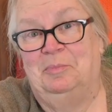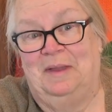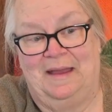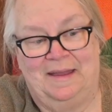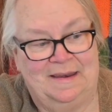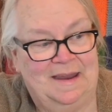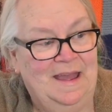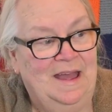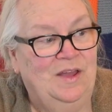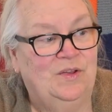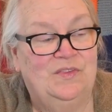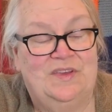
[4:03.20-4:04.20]
blanket,
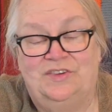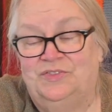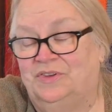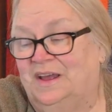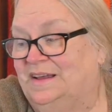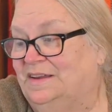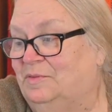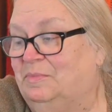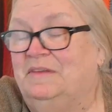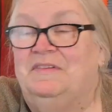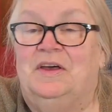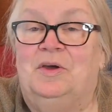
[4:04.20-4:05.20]
because I do like a little
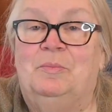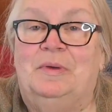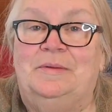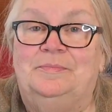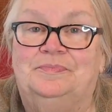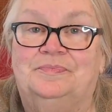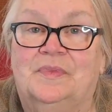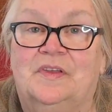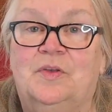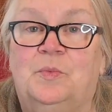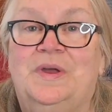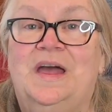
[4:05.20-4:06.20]
bit of air. But
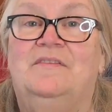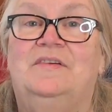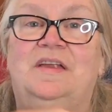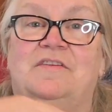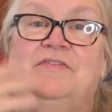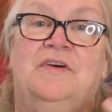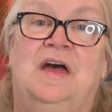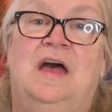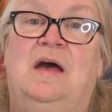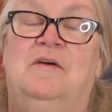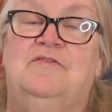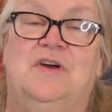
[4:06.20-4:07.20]
so we have enough
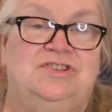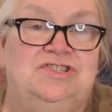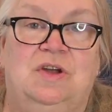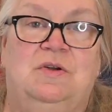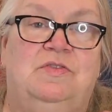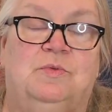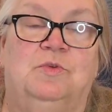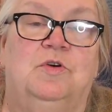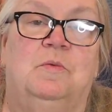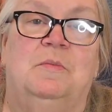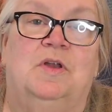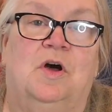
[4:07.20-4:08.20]
fresh air in the
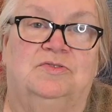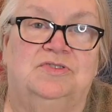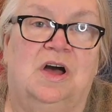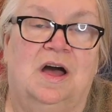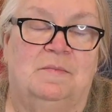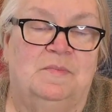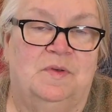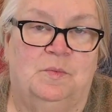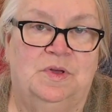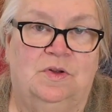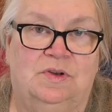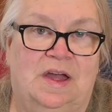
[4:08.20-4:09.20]
room at all times that
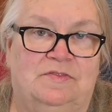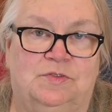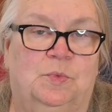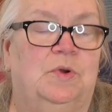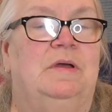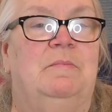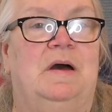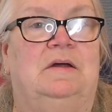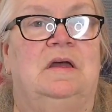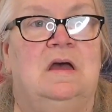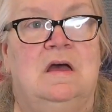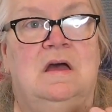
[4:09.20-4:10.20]
we don't have to worry about
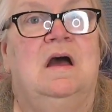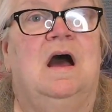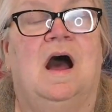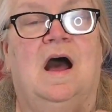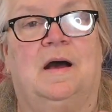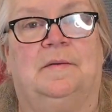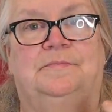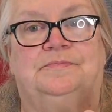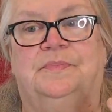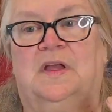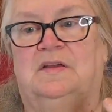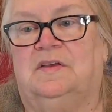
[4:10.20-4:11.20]

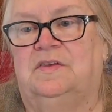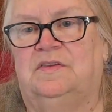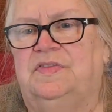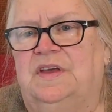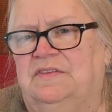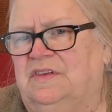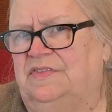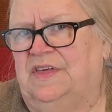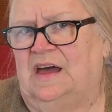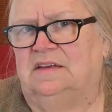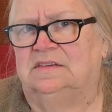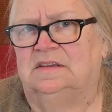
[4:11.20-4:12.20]
things like
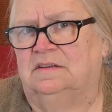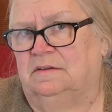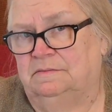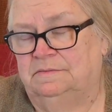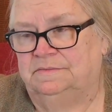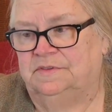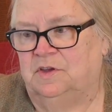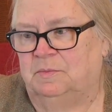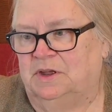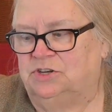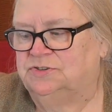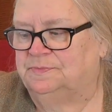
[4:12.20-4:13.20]
that so
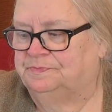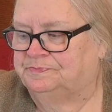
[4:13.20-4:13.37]
much.